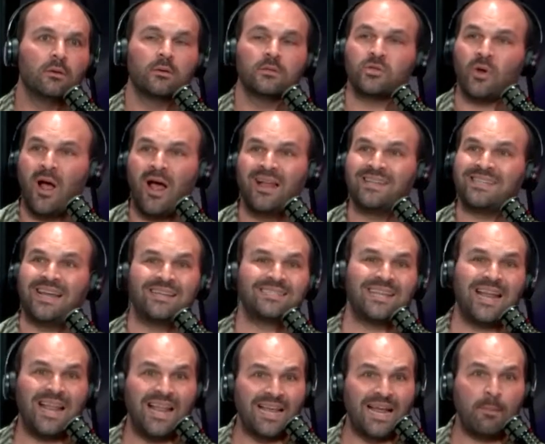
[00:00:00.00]
So
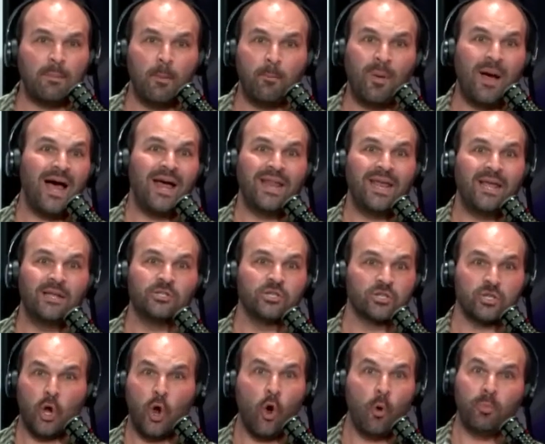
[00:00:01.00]
it's not like I'm a pothead
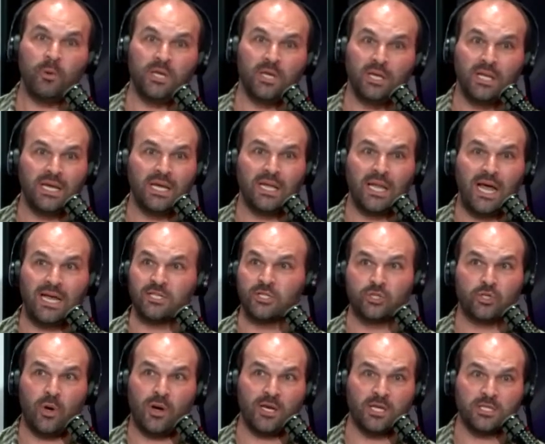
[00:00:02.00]
just hoping you legalize
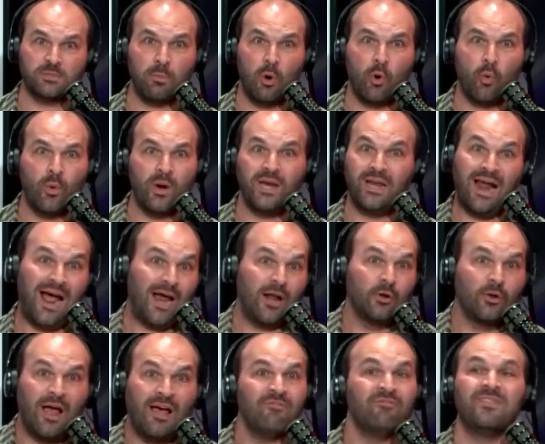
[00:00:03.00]
it so I can smoke weed.
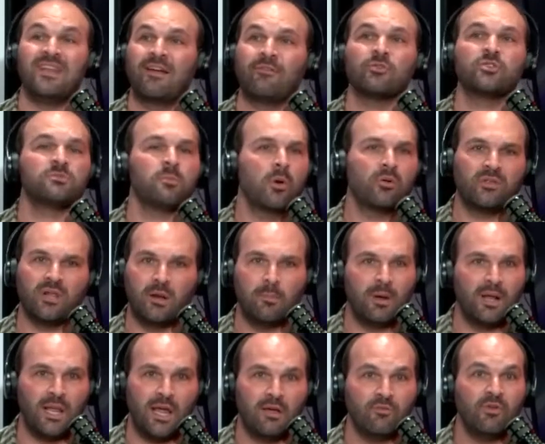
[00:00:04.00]
I've never smoked it in
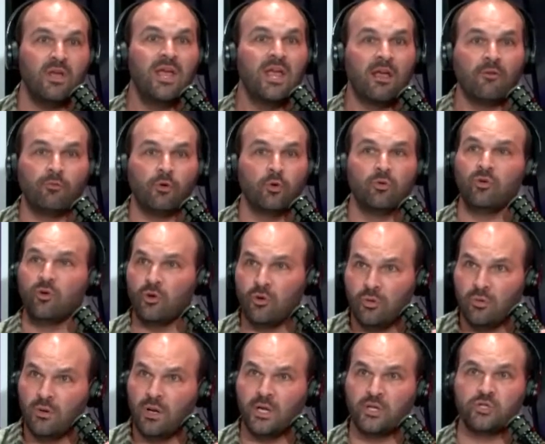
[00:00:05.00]
my life. If you
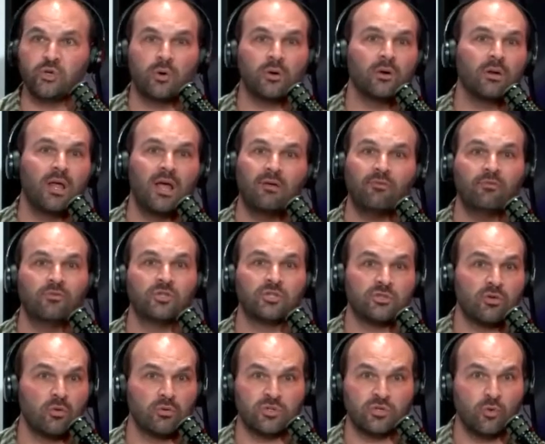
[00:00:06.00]
do, enjoy your life.
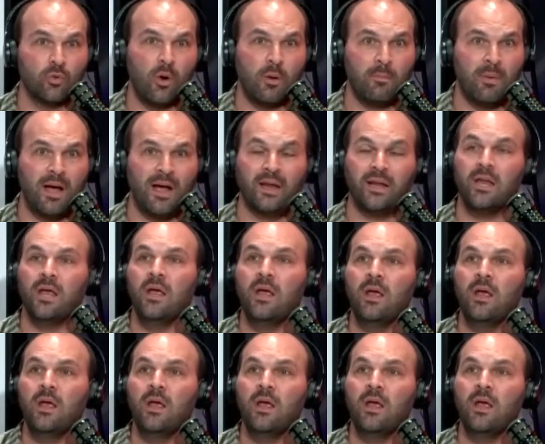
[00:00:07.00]
Just don't screw up mine.